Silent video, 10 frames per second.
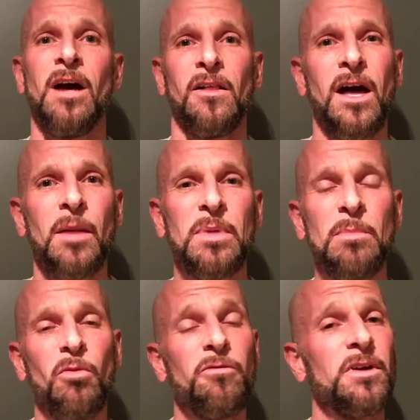A lot of
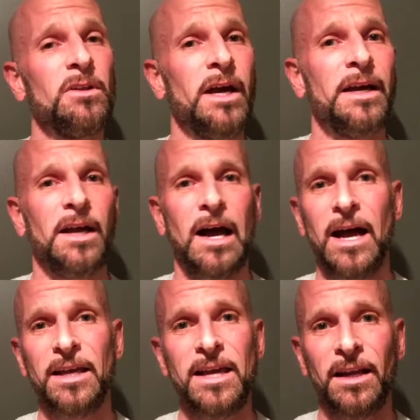people feel like
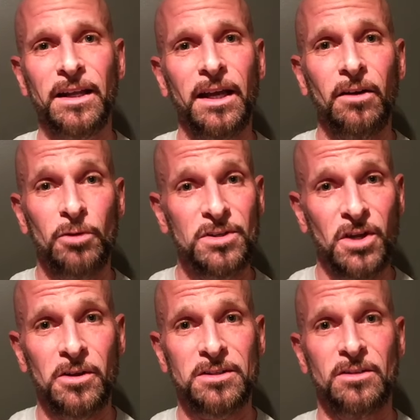I can't get
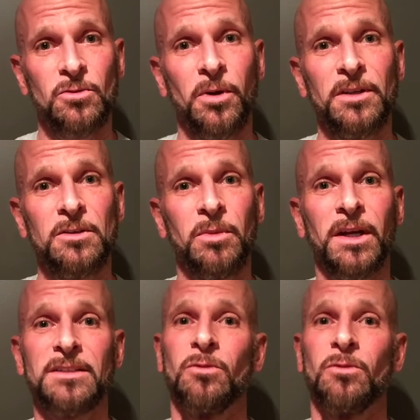results in 22 minutes.